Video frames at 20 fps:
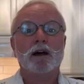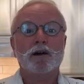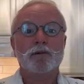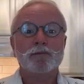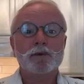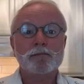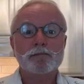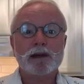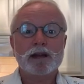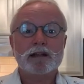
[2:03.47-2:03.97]

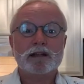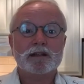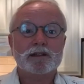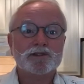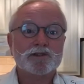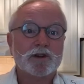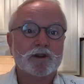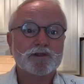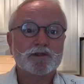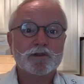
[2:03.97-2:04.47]
We made a
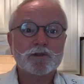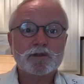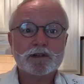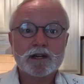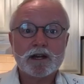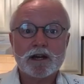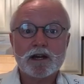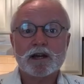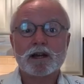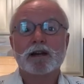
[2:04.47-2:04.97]

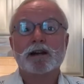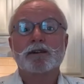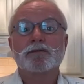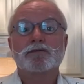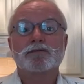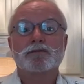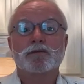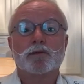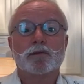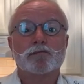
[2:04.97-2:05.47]
shakshuka
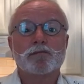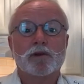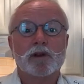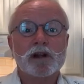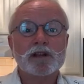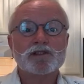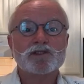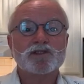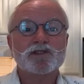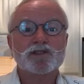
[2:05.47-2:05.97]
for
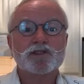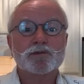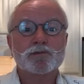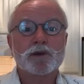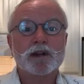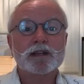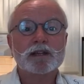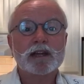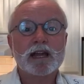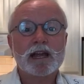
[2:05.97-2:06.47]
brunch
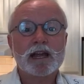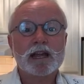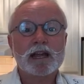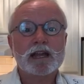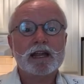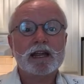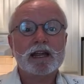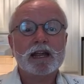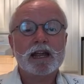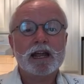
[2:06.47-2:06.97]
one
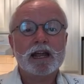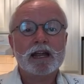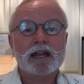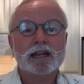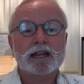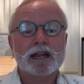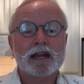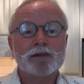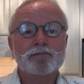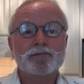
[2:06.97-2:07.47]
day,
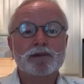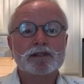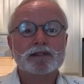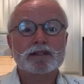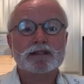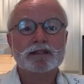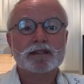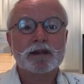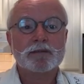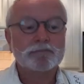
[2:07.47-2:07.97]
and I put
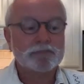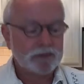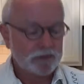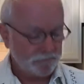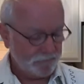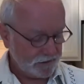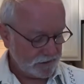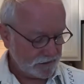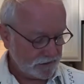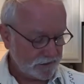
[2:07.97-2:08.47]
some
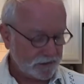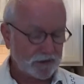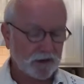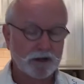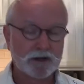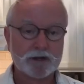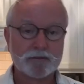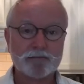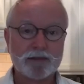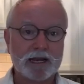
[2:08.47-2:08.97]
of this
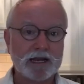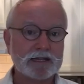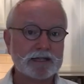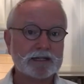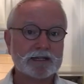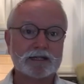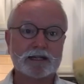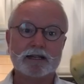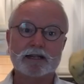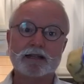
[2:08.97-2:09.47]
garlic
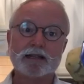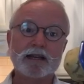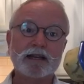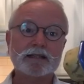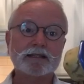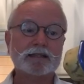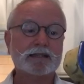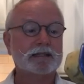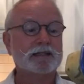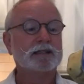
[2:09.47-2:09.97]
paste in
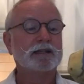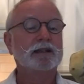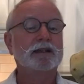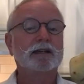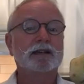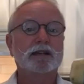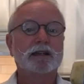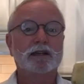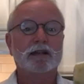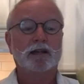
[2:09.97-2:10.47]
this,
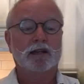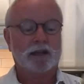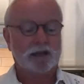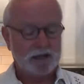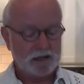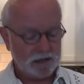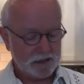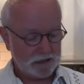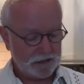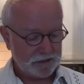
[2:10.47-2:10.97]

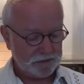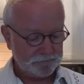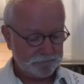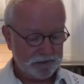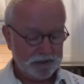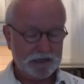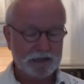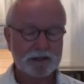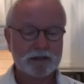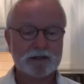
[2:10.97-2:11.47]

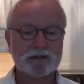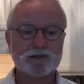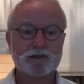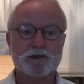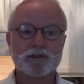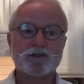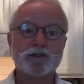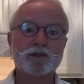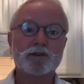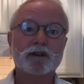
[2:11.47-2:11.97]
in the
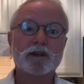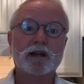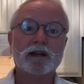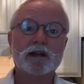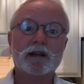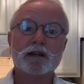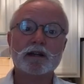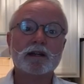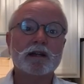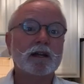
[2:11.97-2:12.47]

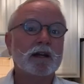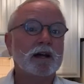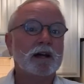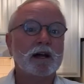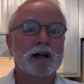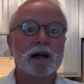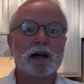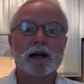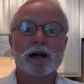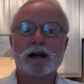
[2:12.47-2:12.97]
shakshuka.
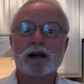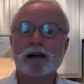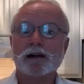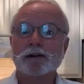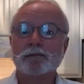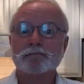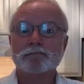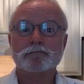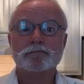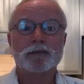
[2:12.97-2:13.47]

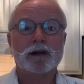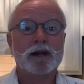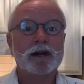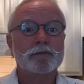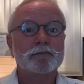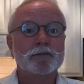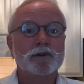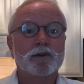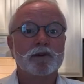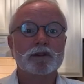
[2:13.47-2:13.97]

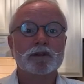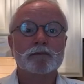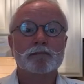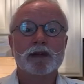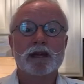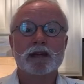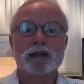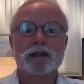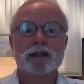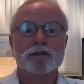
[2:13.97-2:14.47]
I'm going to
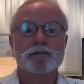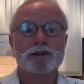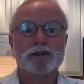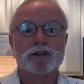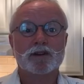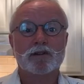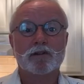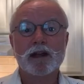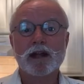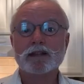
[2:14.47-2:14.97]
make a
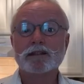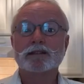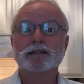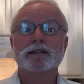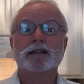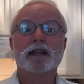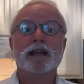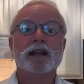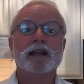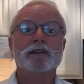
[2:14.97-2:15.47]
vinaigrette
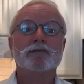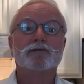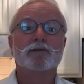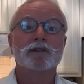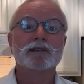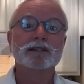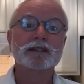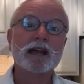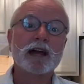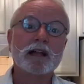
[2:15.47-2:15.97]
today
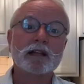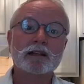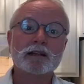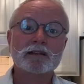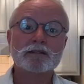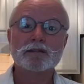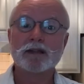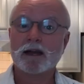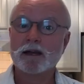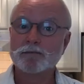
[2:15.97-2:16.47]
for a
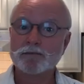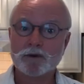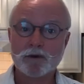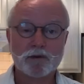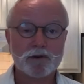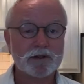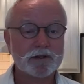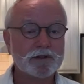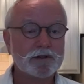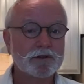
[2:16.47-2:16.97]
salad. I'm
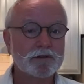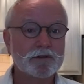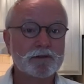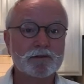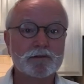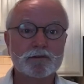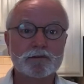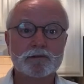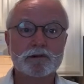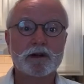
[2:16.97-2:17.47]
going
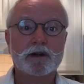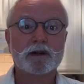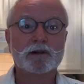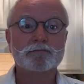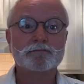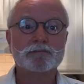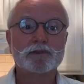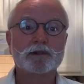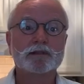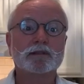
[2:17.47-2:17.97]
to
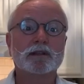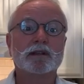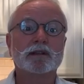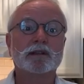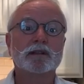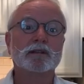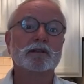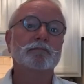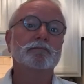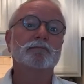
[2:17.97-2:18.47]
put a
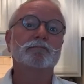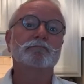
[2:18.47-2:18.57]
little